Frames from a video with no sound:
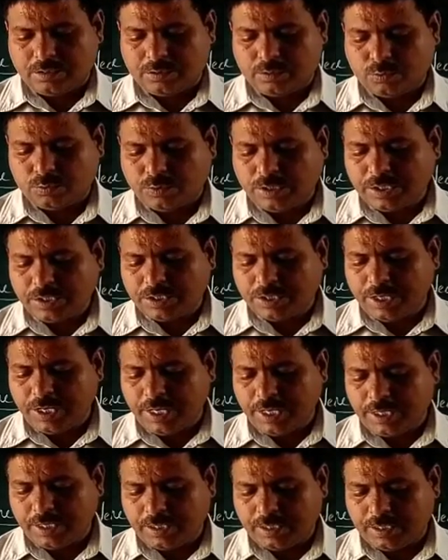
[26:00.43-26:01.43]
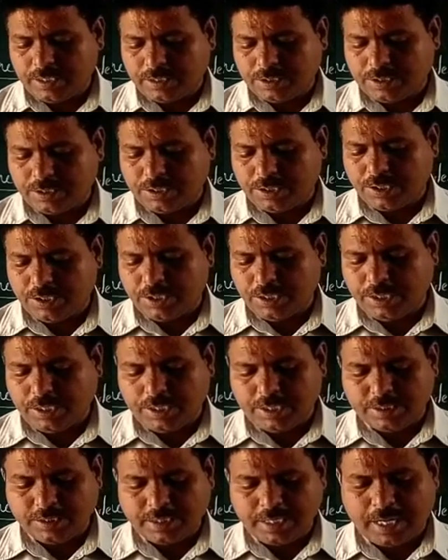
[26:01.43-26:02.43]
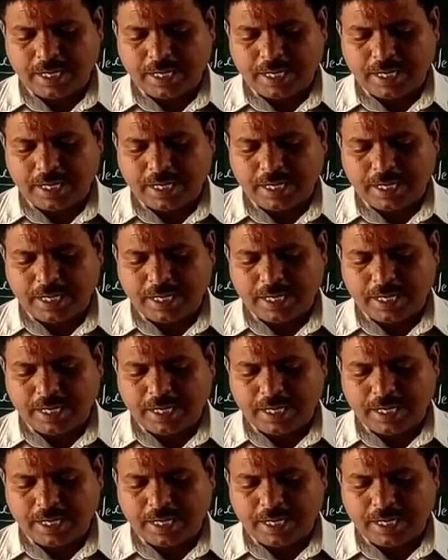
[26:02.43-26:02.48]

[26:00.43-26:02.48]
To this day, she is